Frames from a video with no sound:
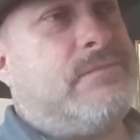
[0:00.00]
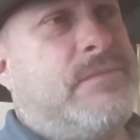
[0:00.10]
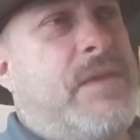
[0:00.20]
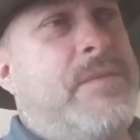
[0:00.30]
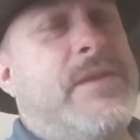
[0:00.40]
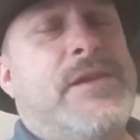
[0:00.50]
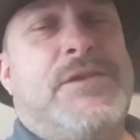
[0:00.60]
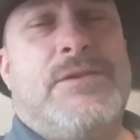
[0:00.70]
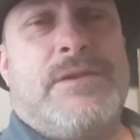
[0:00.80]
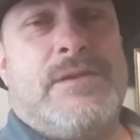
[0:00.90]
Maybe they
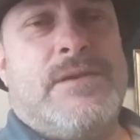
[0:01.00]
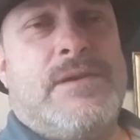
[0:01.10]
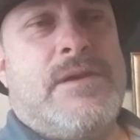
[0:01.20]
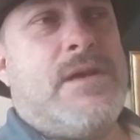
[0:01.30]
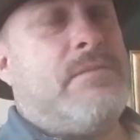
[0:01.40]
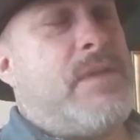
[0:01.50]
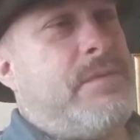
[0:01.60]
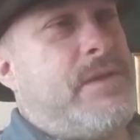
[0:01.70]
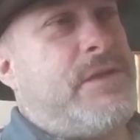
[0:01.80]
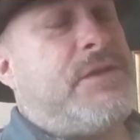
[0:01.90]
should.
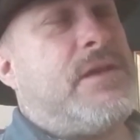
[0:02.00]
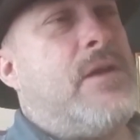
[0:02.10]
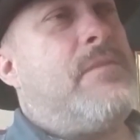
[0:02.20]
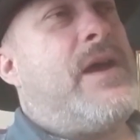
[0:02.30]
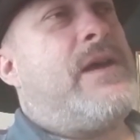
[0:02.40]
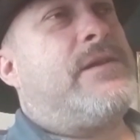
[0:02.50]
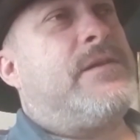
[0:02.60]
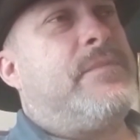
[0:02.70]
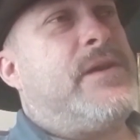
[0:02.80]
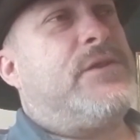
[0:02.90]
Maybe they should go back to the
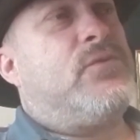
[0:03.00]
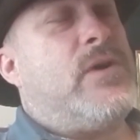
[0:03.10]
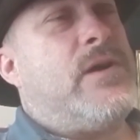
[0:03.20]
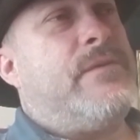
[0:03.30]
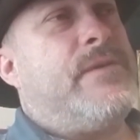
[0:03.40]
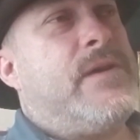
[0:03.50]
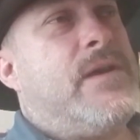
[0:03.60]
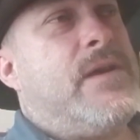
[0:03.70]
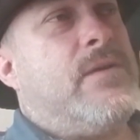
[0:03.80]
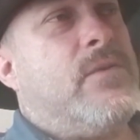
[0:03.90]
Big 12,
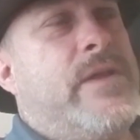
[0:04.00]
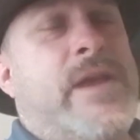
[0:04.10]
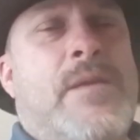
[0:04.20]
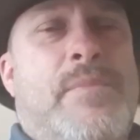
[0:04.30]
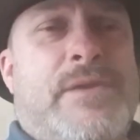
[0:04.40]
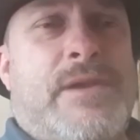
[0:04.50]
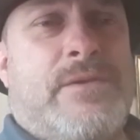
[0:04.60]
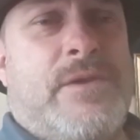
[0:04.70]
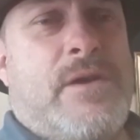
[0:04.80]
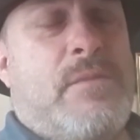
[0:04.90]
where they can put their
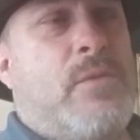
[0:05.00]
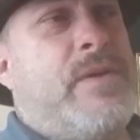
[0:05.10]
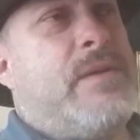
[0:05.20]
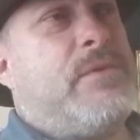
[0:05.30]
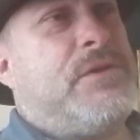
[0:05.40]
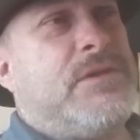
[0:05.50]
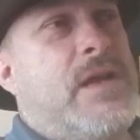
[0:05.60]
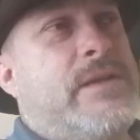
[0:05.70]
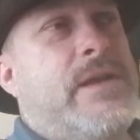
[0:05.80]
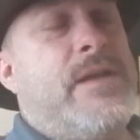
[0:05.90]
thumb on people, just
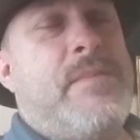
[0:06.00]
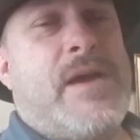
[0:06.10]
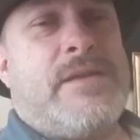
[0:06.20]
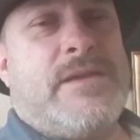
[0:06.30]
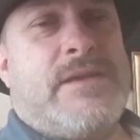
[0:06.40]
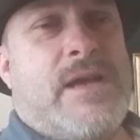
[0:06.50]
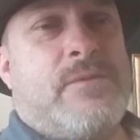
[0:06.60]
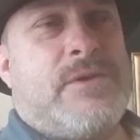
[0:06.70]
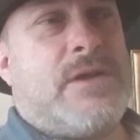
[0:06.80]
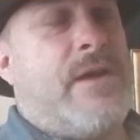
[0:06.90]
like they did back in the
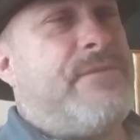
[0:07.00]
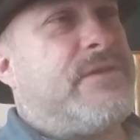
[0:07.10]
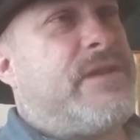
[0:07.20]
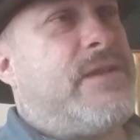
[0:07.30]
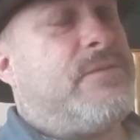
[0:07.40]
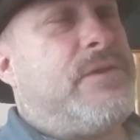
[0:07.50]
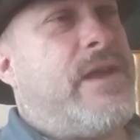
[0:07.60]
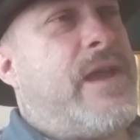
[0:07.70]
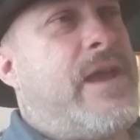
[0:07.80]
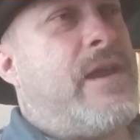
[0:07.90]
Southwest Conference days when
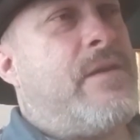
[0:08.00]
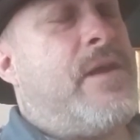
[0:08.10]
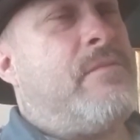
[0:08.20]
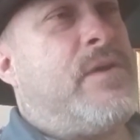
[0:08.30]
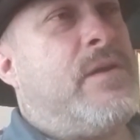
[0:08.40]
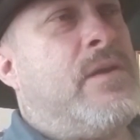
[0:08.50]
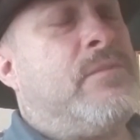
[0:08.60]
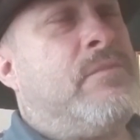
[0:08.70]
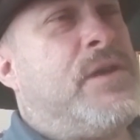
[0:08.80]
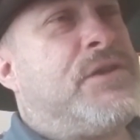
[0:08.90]
they had nothing but a
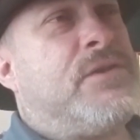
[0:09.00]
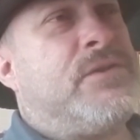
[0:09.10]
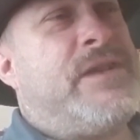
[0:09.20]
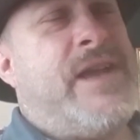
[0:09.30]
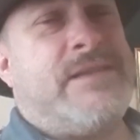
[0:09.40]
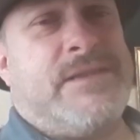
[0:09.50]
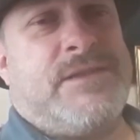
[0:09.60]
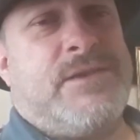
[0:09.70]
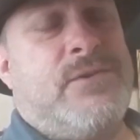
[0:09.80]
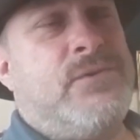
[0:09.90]
bunch of little Texas
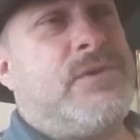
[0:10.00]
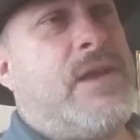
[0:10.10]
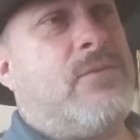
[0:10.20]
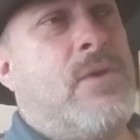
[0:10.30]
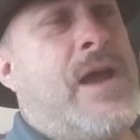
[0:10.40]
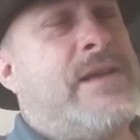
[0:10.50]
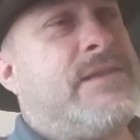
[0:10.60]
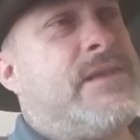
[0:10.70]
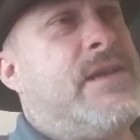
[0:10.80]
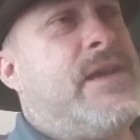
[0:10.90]
schools like
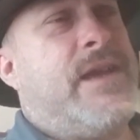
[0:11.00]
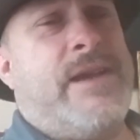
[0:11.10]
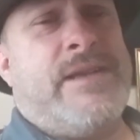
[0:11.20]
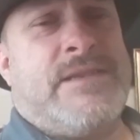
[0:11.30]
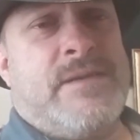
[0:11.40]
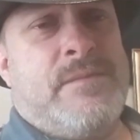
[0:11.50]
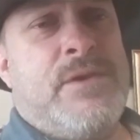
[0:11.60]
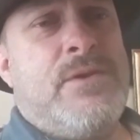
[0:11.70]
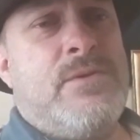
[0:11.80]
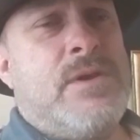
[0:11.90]
Rice and
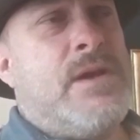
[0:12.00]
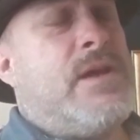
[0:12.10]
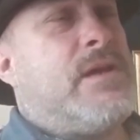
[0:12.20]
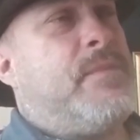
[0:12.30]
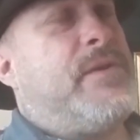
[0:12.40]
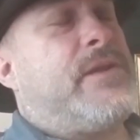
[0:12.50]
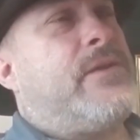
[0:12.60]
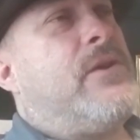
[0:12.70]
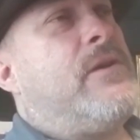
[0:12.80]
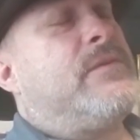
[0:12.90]
SMU to put their
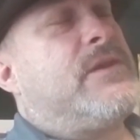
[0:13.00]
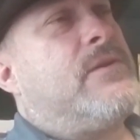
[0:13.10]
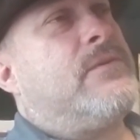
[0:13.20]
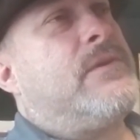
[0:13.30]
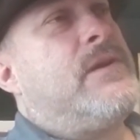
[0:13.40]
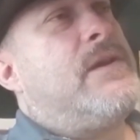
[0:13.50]
thumbs on.